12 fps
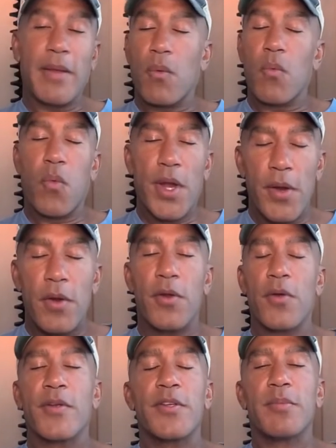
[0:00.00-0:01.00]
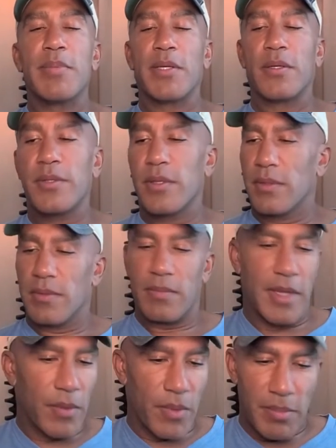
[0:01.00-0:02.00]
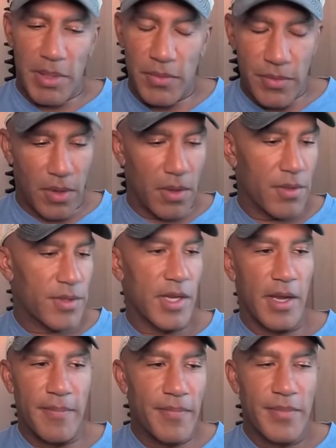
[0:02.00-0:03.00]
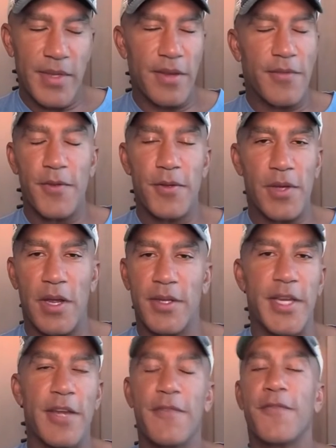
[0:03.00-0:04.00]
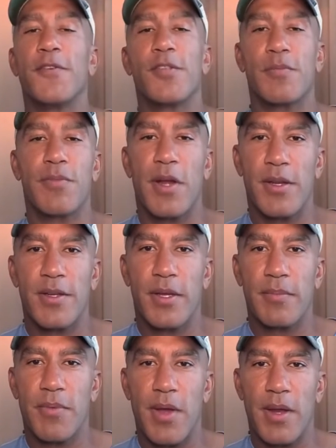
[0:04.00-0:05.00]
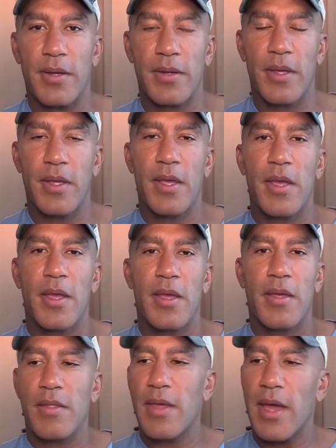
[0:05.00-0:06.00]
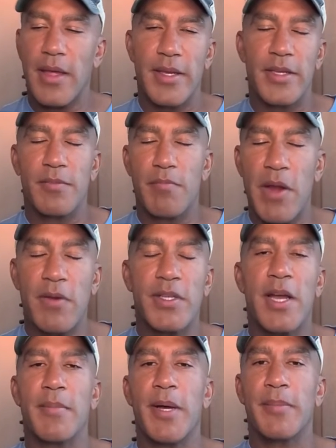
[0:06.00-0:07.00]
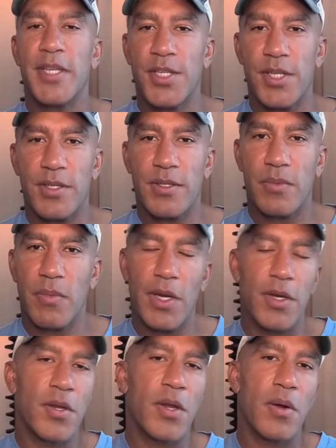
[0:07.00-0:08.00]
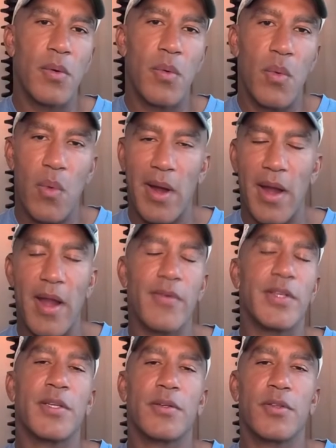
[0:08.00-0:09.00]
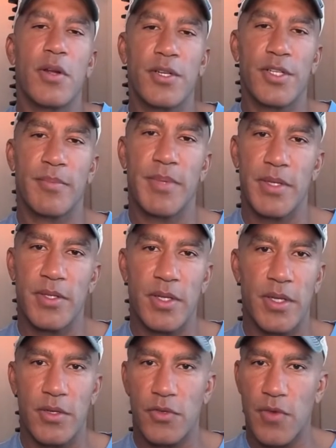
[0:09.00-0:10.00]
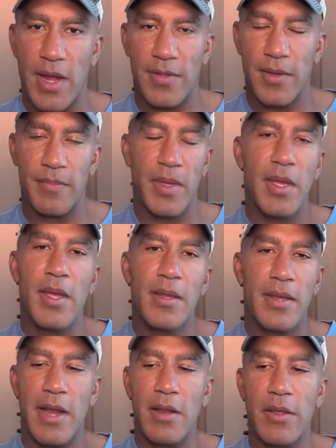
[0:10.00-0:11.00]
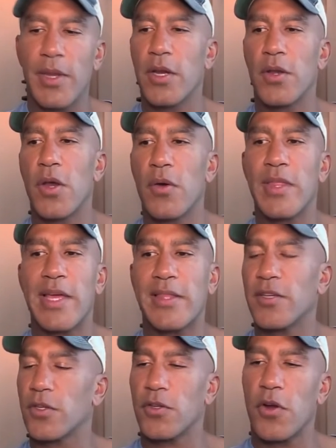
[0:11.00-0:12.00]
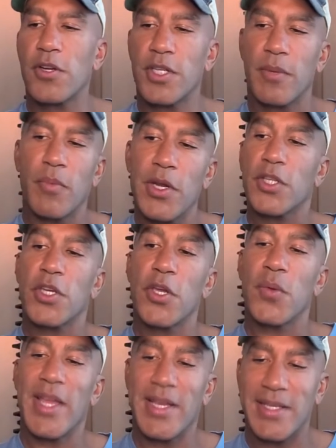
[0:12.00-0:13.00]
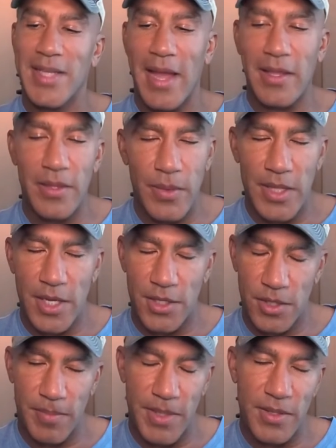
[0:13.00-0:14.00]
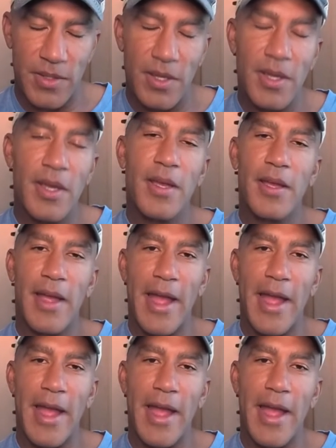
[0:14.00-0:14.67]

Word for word: I'm like, we are going to build like we build all the time data fusion a data fusion product product that is maritime omniscience. We're going to know where every single dark ship is and track them. Not only are we going to know that there's a dark ship, we're going to tell you exactly what that ship is,